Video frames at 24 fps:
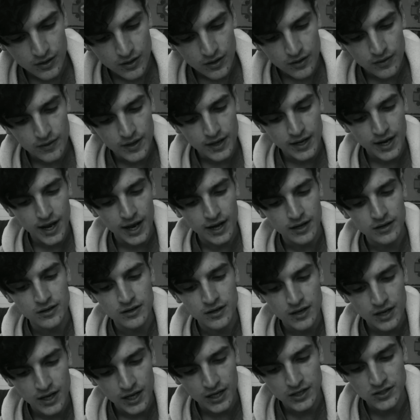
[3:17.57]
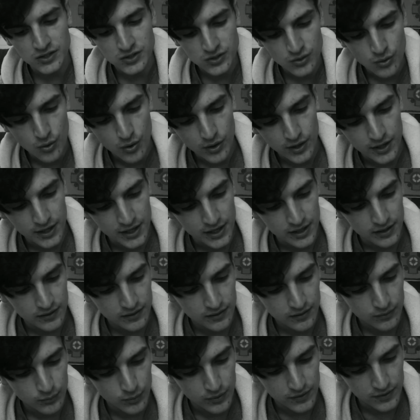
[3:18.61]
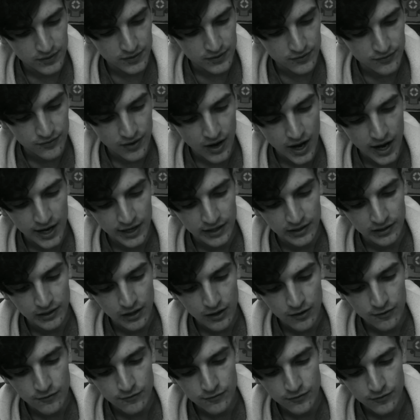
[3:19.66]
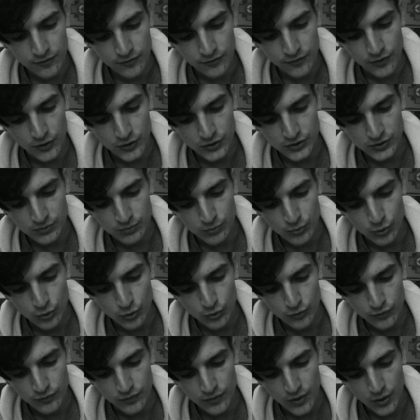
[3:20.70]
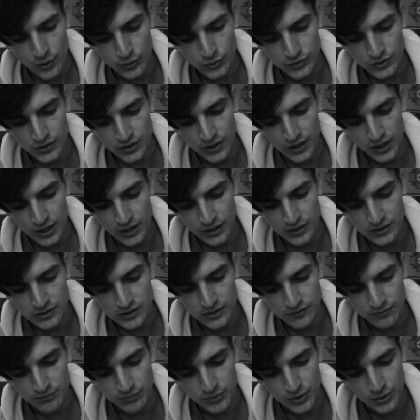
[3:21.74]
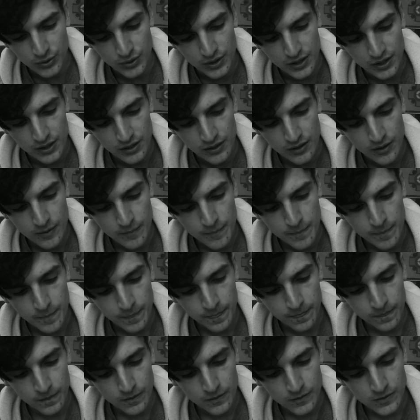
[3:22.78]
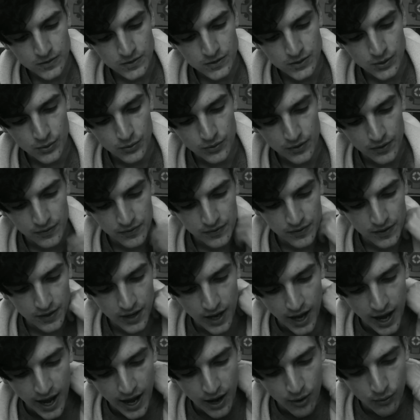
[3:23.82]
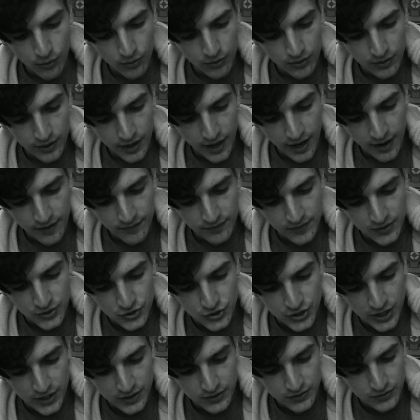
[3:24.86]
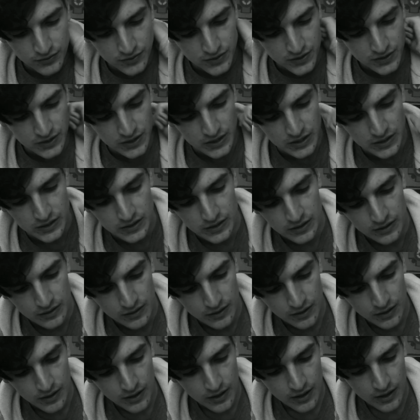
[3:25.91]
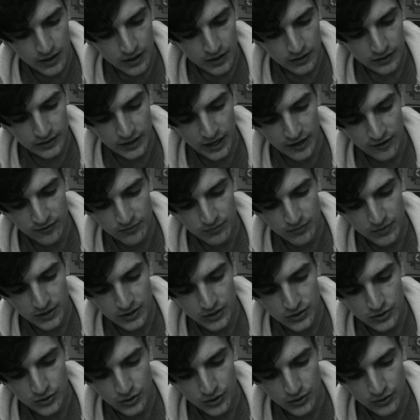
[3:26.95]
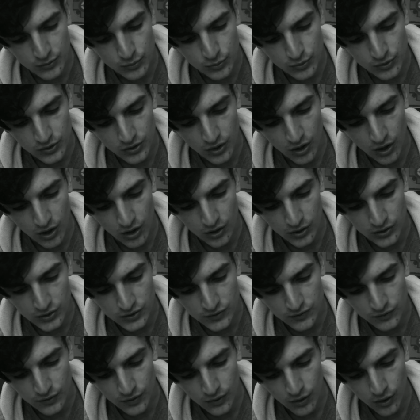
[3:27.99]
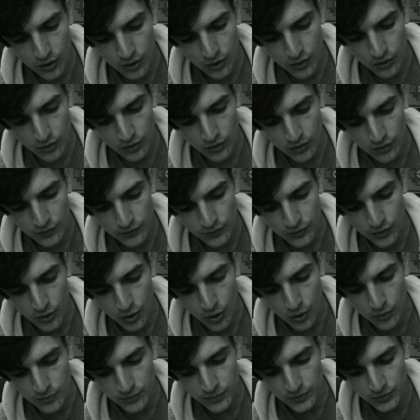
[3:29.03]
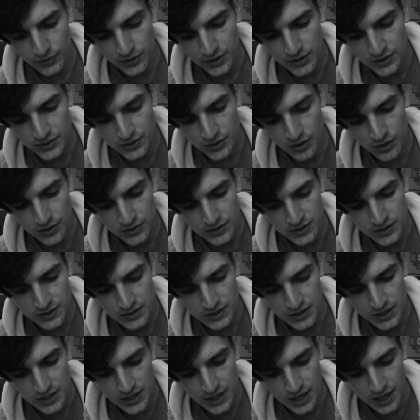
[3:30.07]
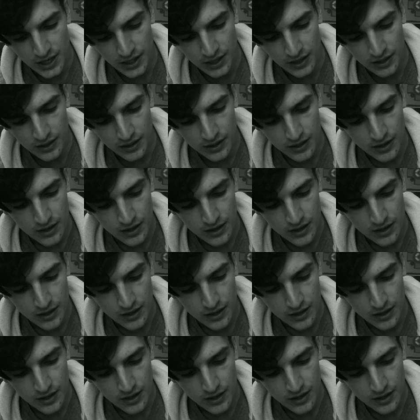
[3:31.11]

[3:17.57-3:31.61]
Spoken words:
that had escorted it. With divine love first moved those things of beauty, so that the hour and the gentle season gave me good cause for hopefulness on seeing